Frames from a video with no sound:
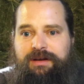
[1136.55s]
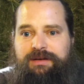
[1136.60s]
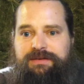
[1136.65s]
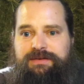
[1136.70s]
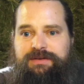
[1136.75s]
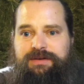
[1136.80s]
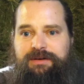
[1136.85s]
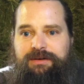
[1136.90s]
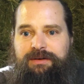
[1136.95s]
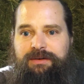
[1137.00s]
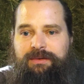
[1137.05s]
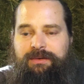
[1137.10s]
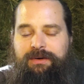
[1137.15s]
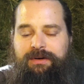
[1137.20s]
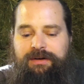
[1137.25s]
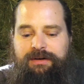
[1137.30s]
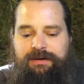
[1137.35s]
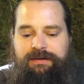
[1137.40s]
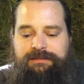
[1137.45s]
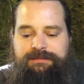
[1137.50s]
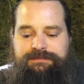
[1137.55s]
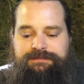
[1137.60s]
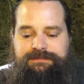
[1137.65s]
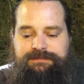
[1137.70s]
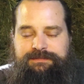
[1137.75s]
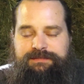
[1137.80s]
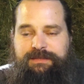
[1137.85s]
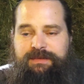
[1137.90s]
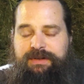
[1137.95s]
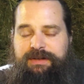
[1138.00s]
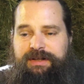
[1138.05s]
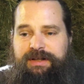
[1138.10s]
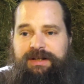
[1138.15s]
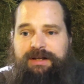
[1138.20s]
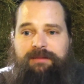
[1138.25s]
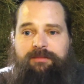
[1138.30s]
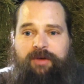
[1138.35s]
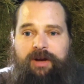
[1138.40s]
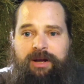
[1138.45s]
So, again, I'm